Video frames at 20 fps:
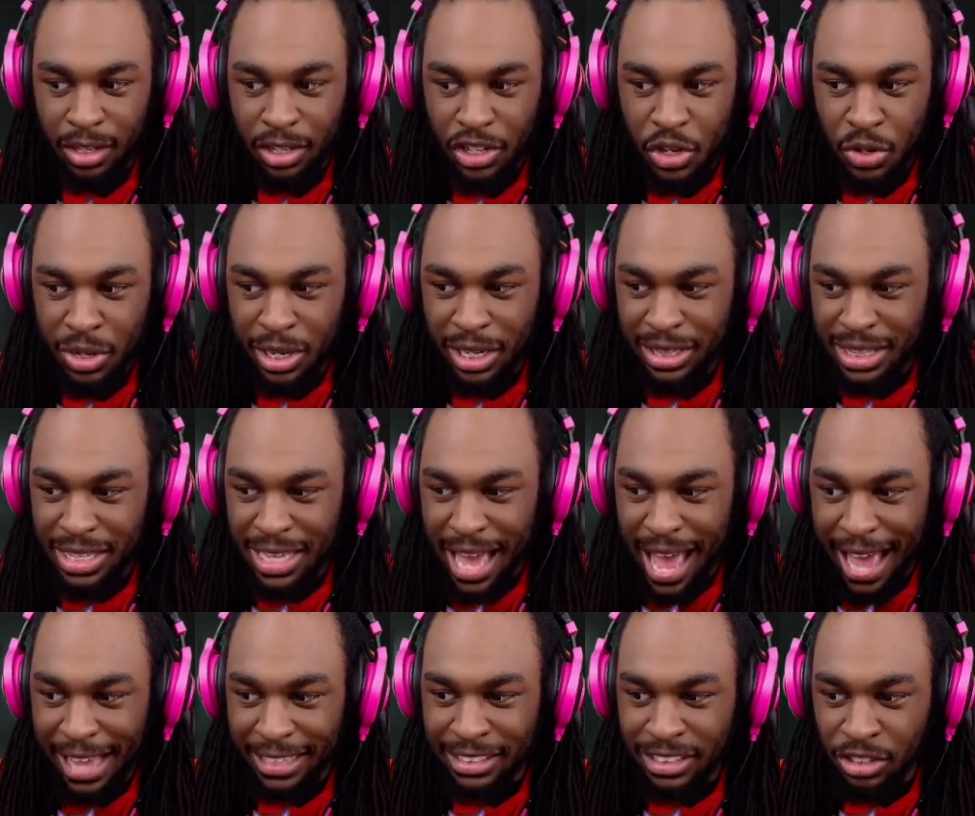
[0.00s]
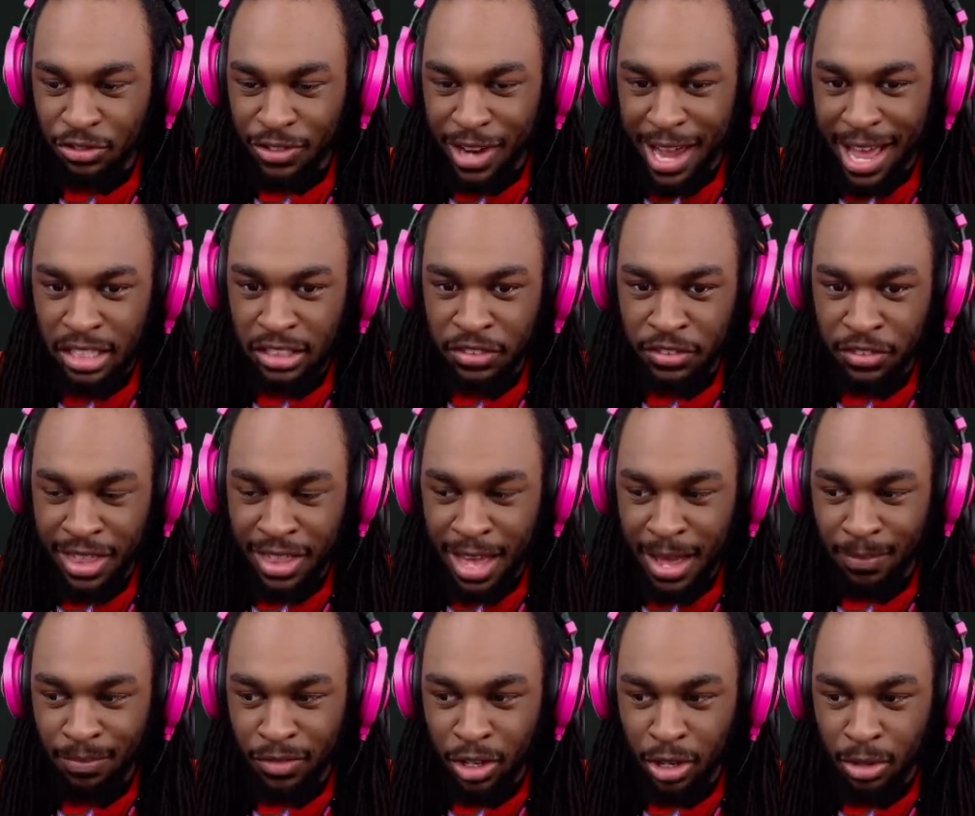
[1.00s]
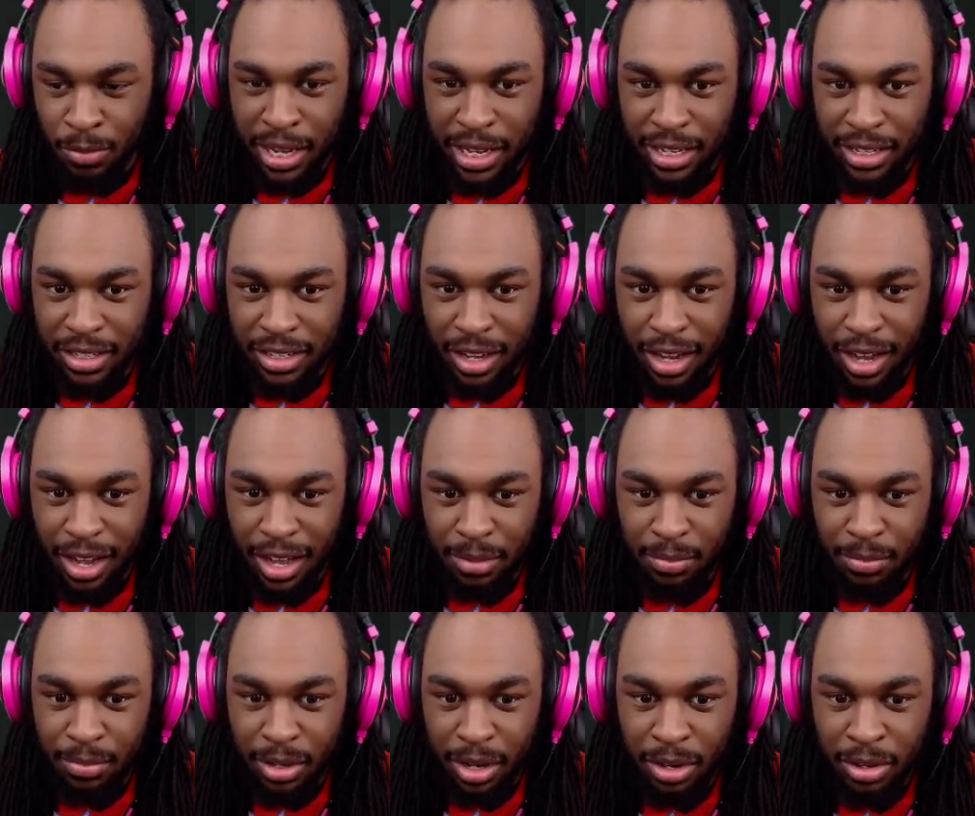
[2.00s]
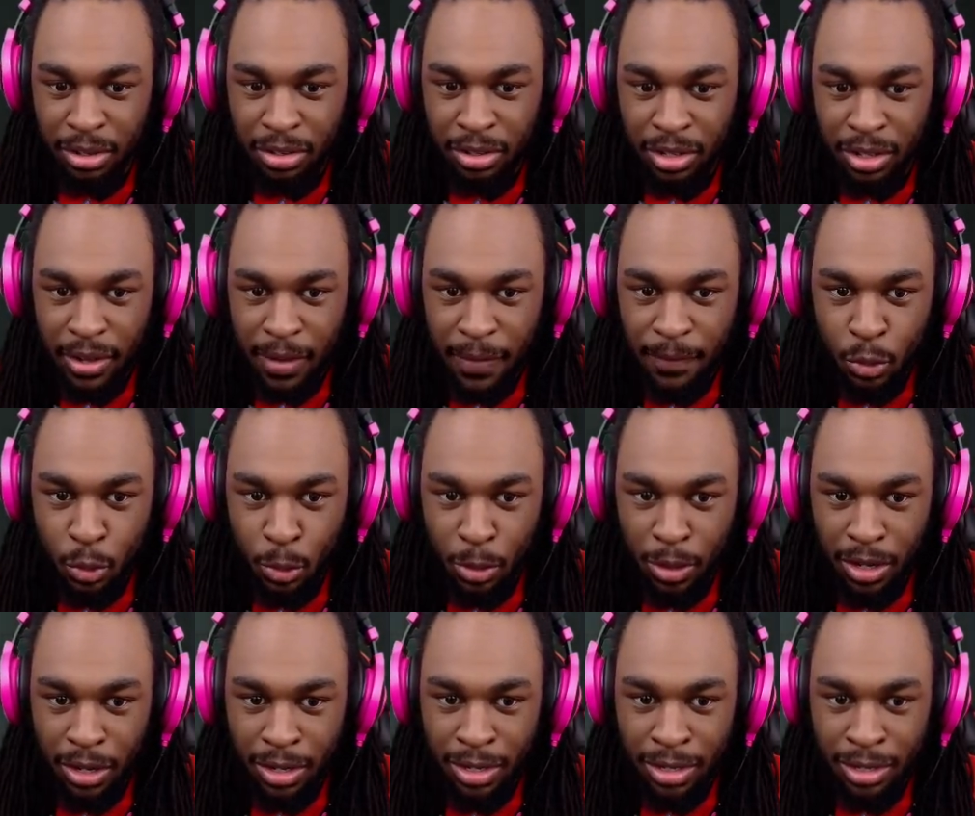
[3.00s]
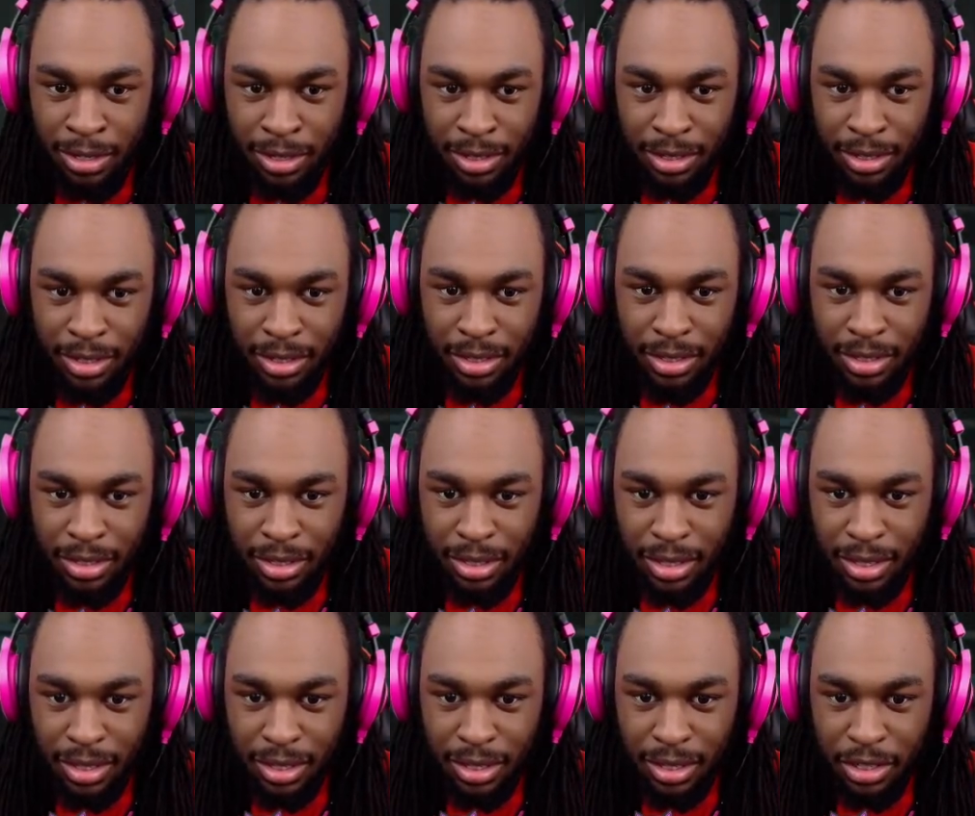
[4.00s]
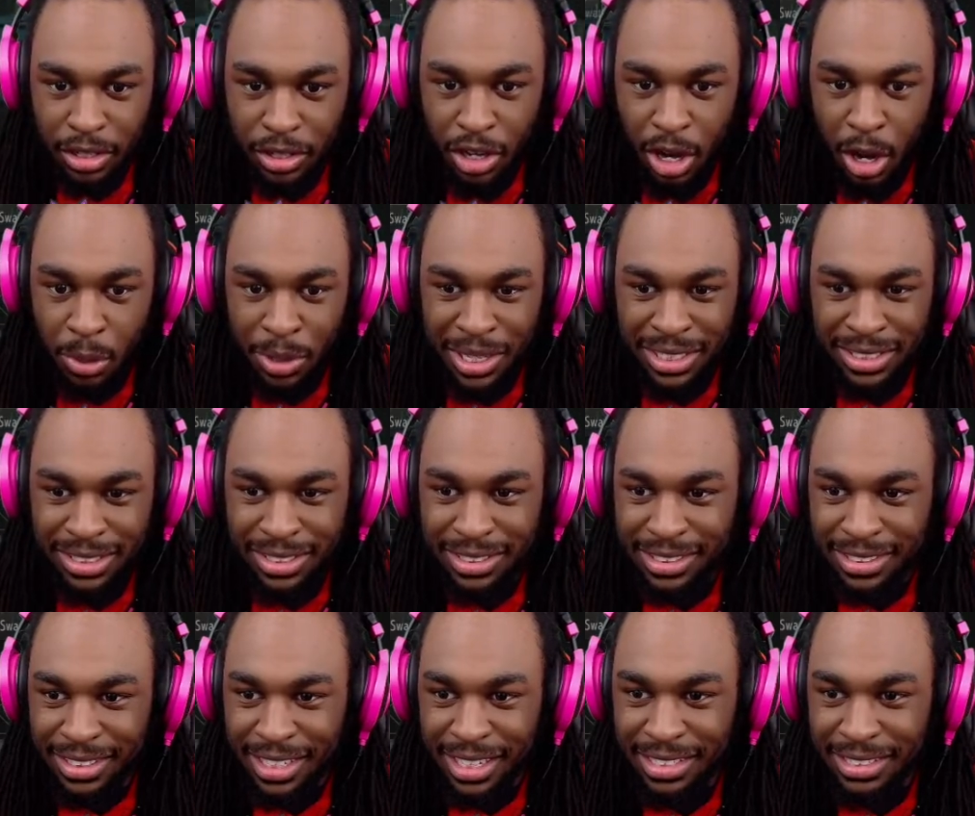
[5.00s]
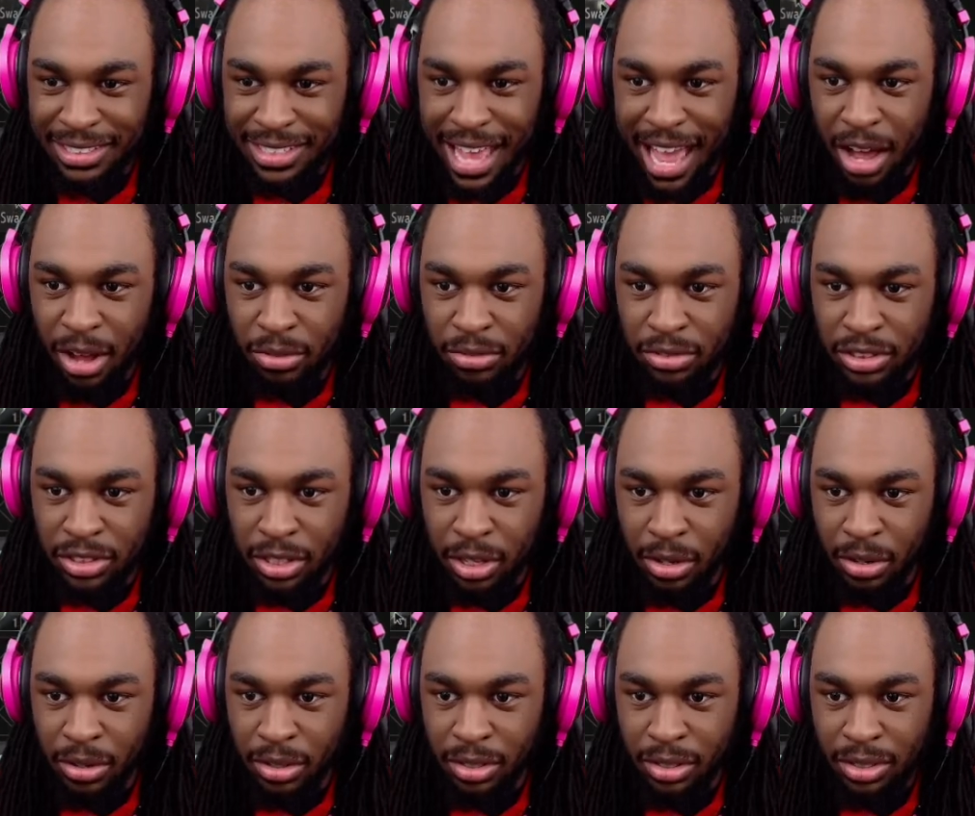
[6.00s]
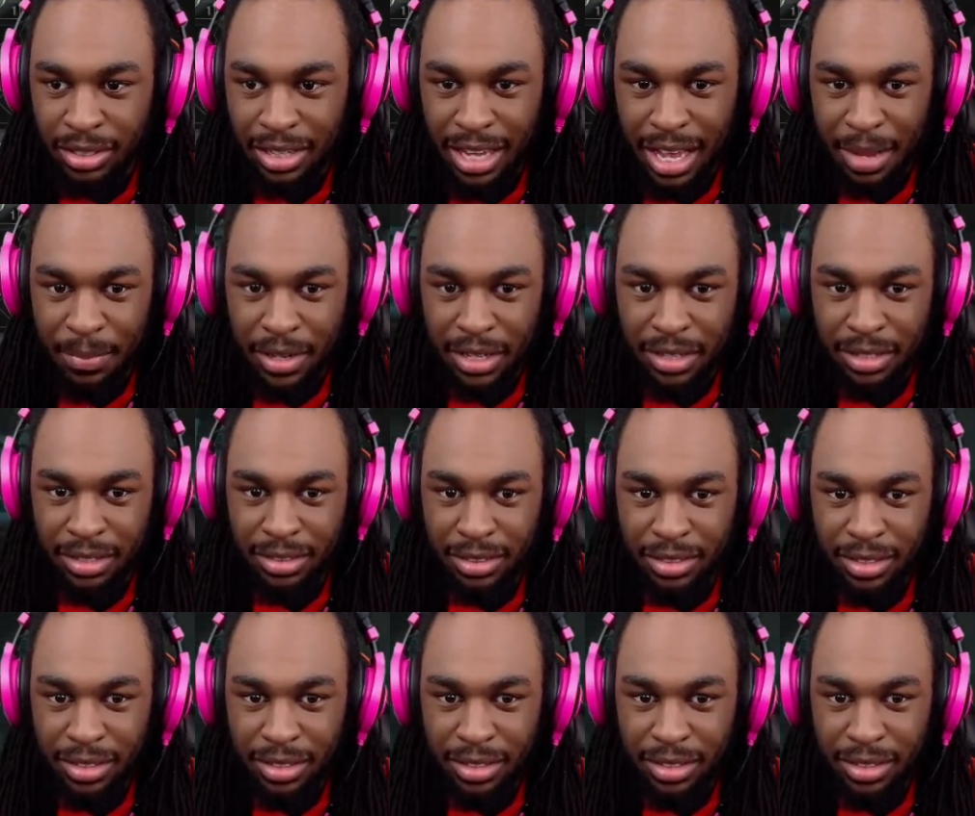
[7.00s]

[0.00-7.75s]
You need the acid rounds for them? Oh my god, bro. Well, you know, he's he's down, so, I mean...